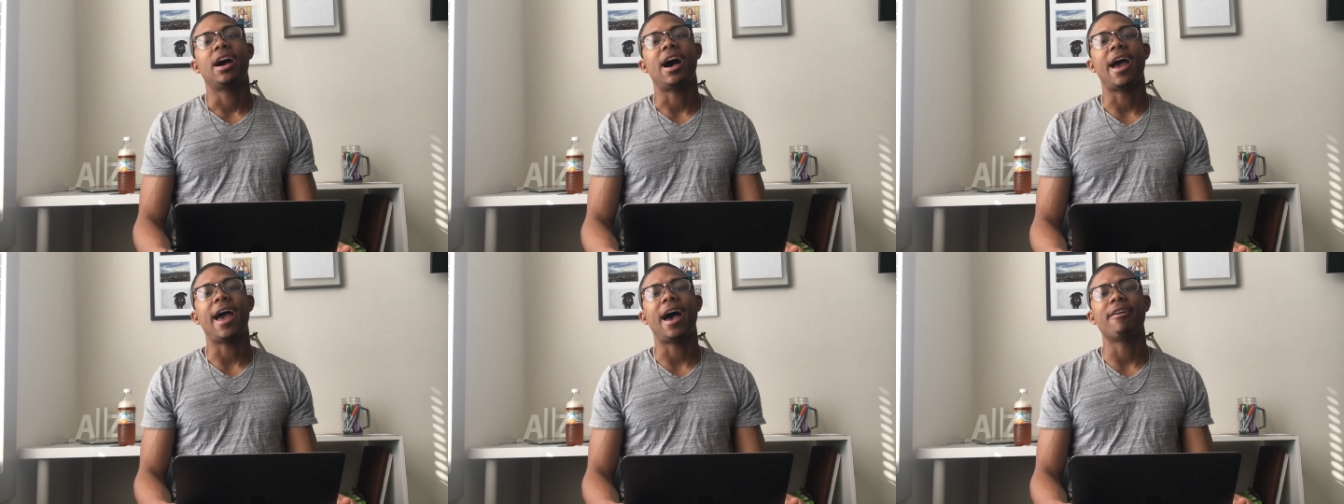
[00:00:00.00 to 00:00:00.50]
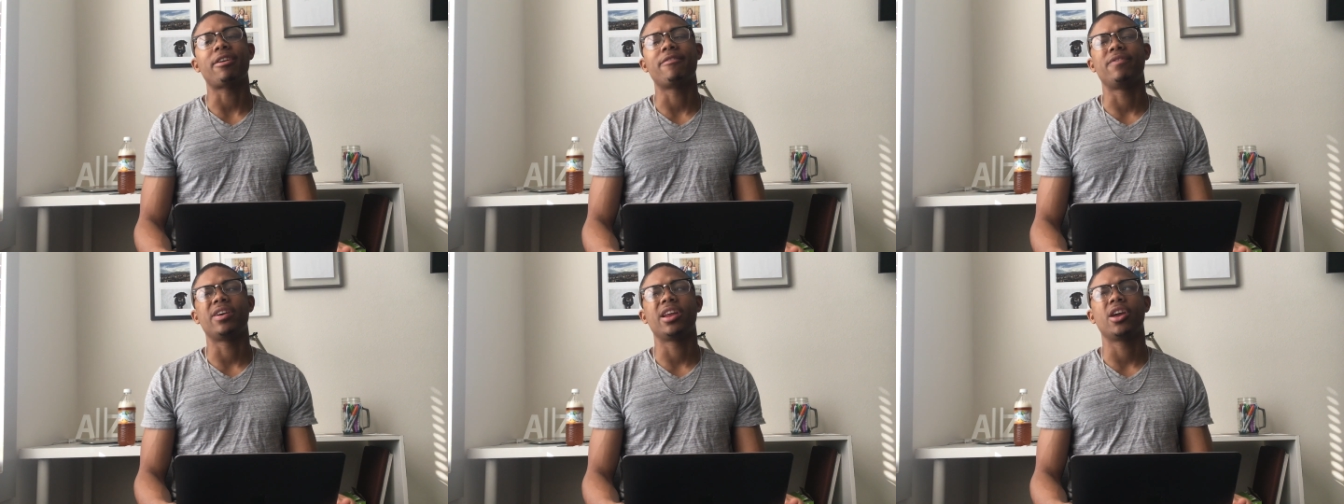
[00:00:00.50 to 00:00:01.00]
I have a
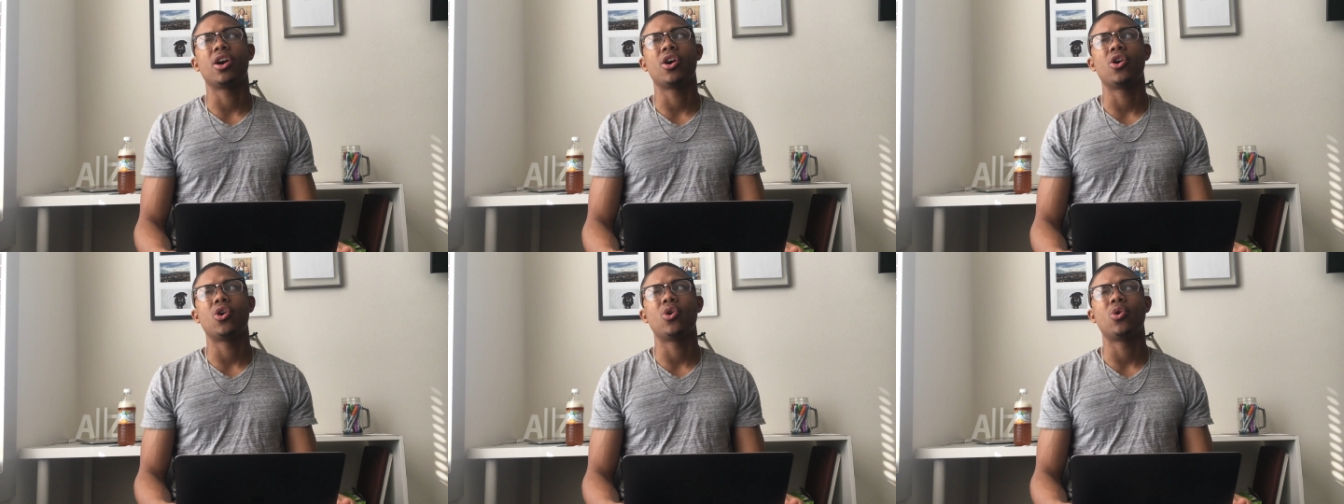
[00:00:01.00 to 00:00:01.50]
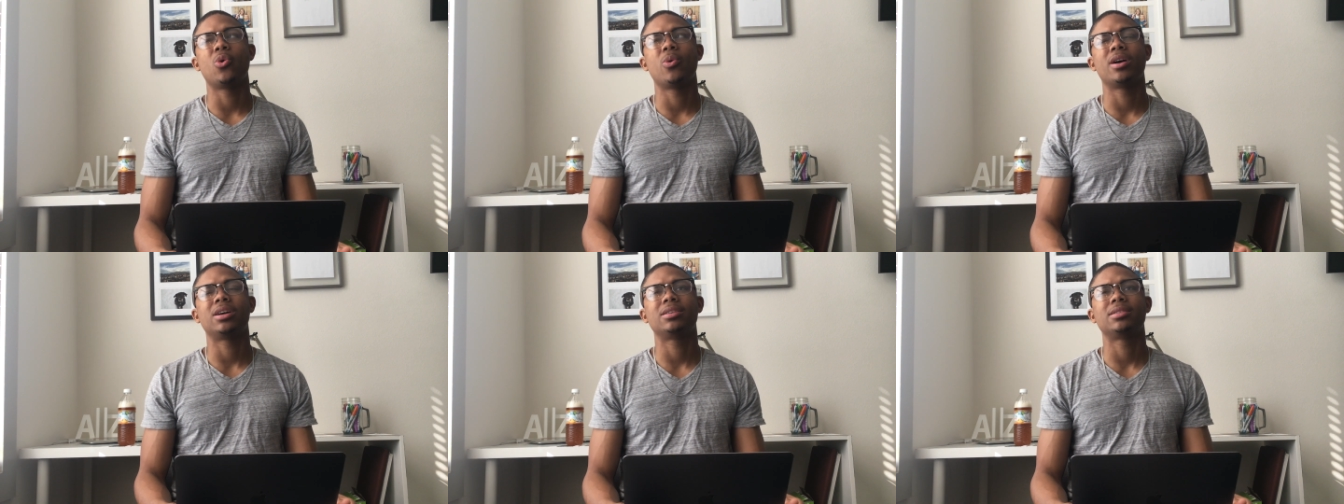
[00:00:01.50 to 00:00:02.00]

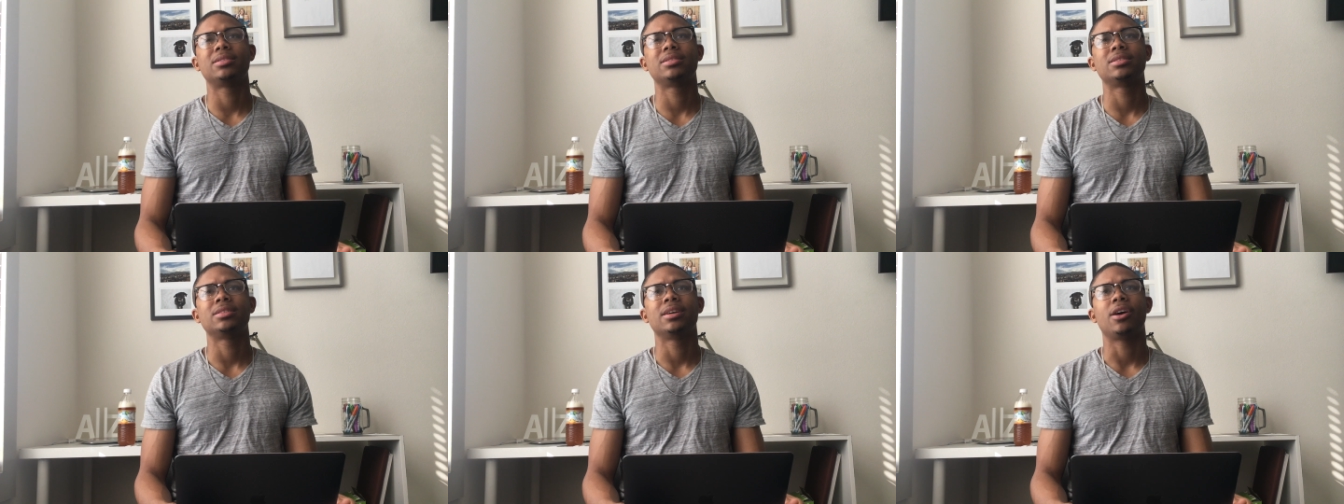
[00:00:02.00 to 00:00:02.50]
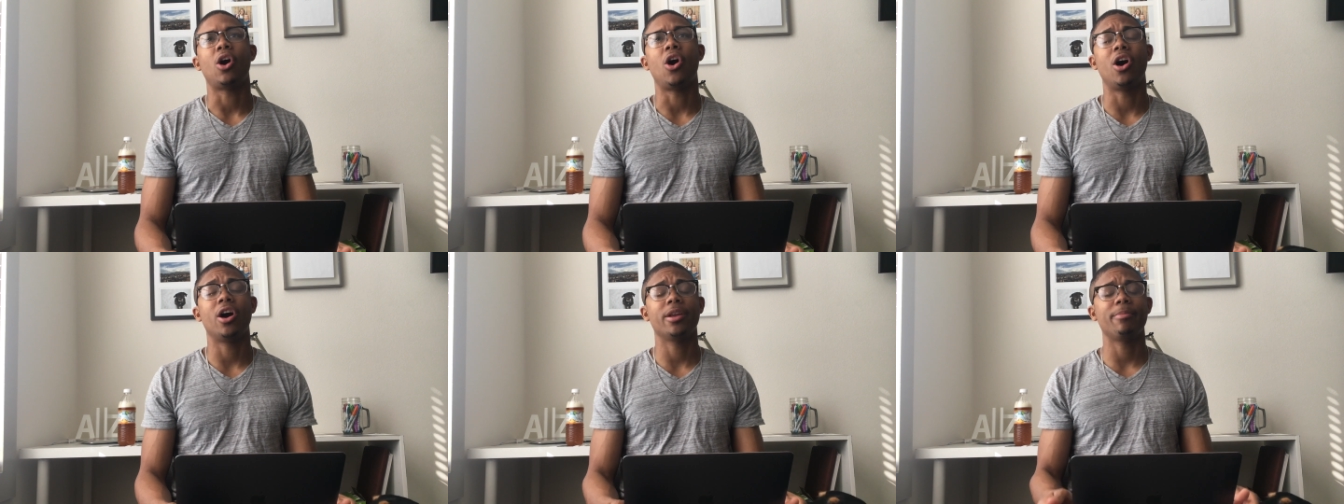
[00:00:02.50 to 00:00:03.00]
video
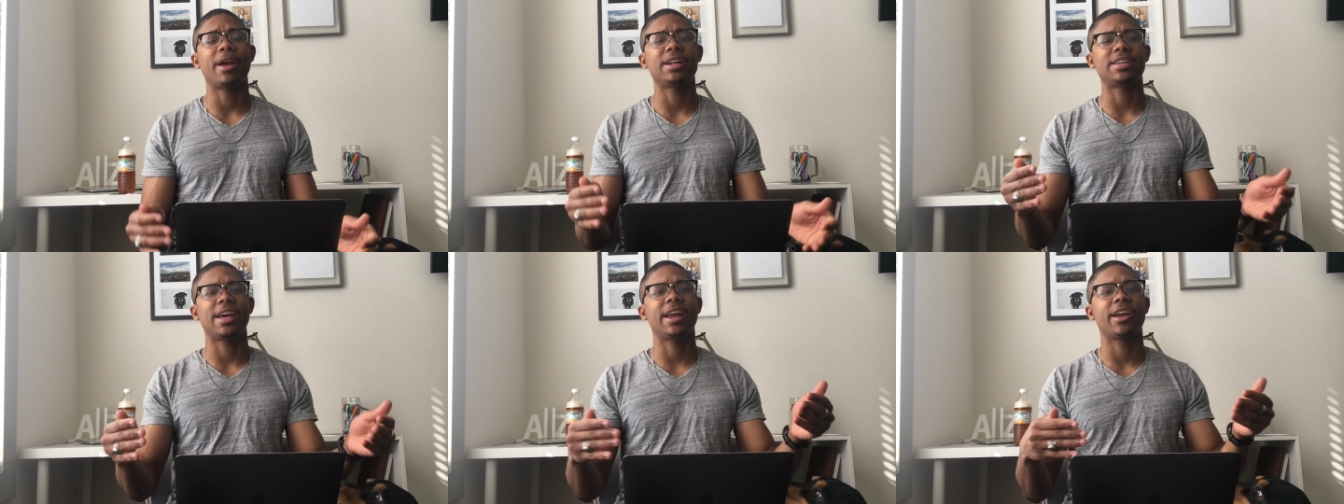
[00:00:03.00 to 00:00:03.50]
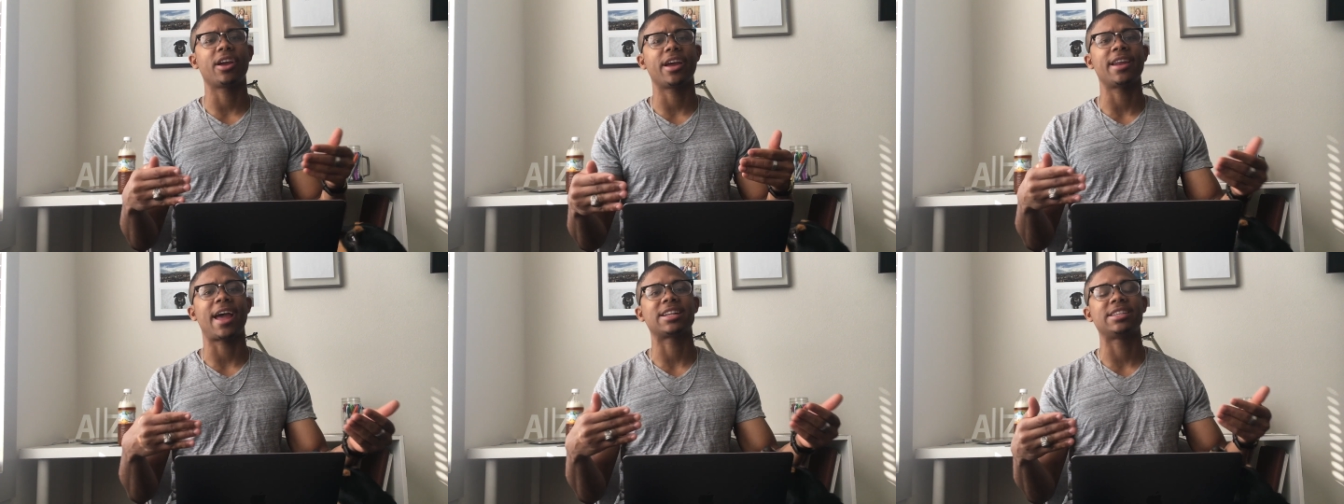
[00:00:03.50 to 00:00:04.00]
on maintaining
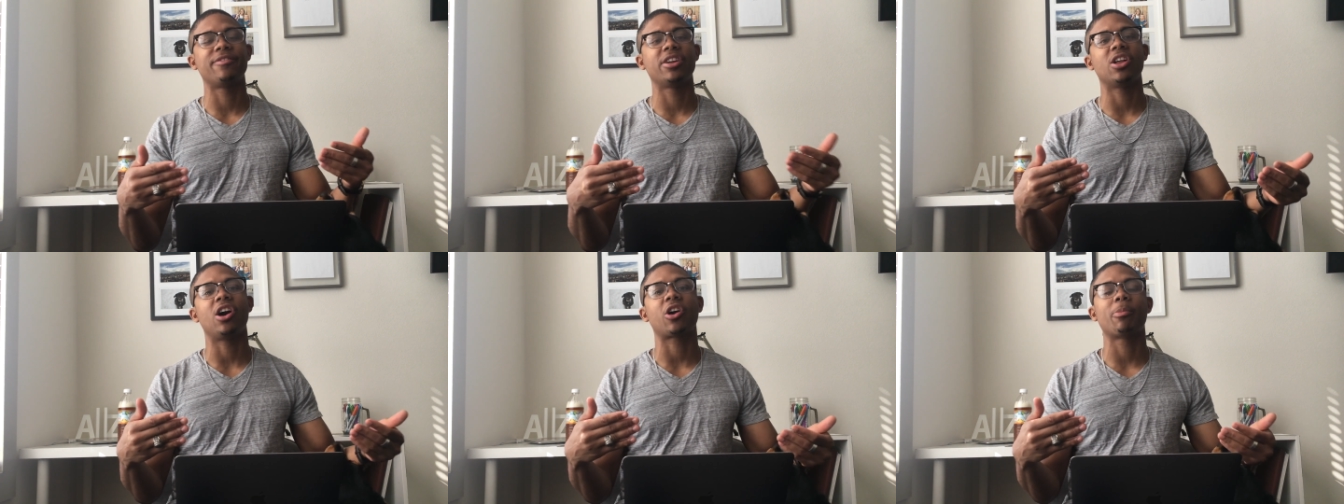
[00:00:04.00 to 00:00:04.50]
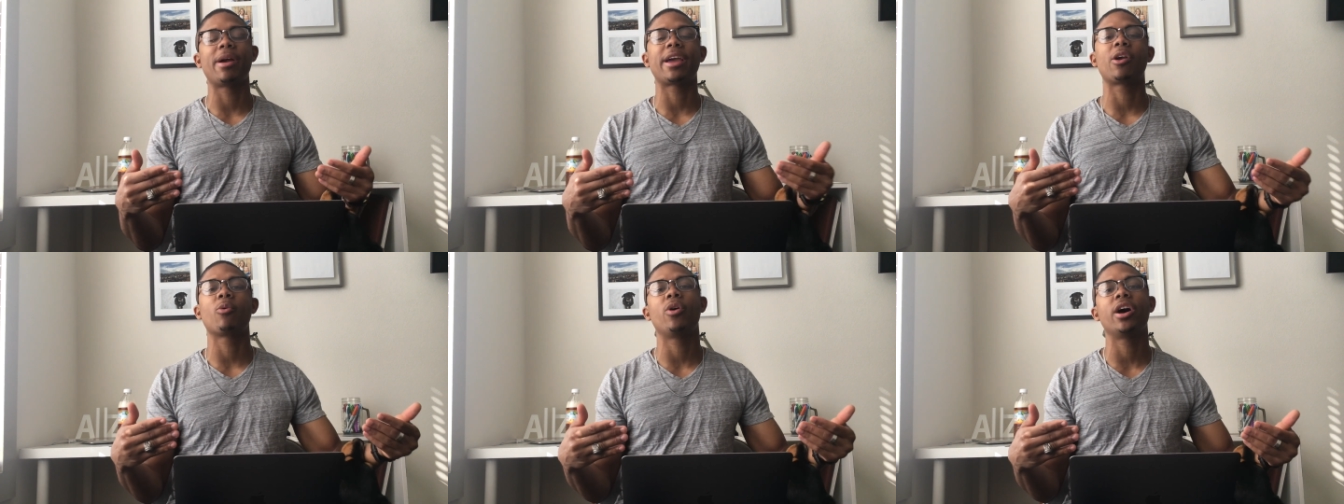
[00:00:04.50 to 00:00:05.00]
an activity log or
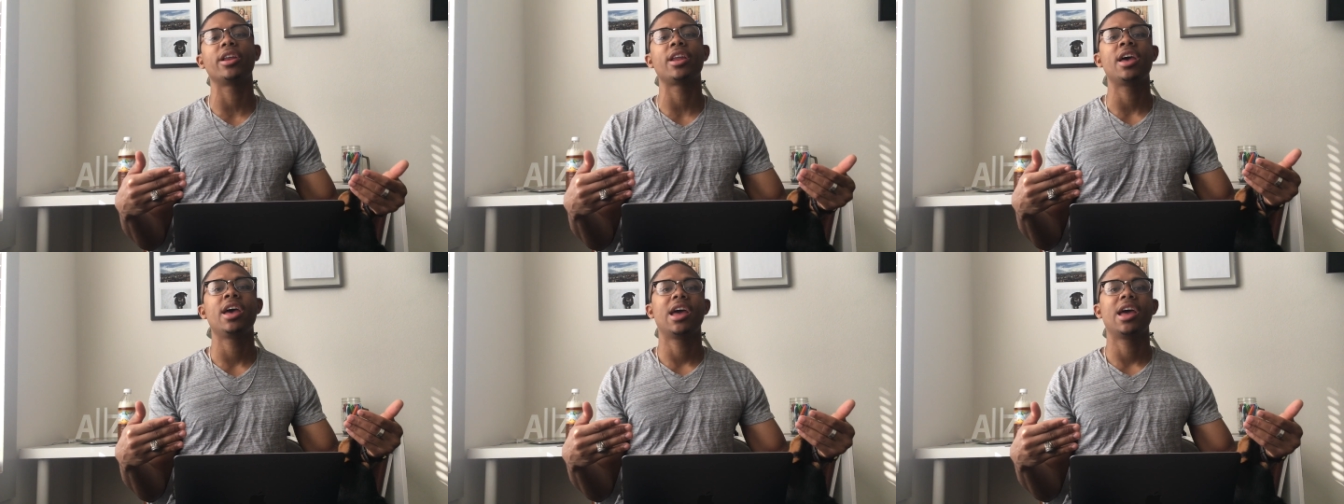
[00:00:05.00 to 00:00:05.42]
making one.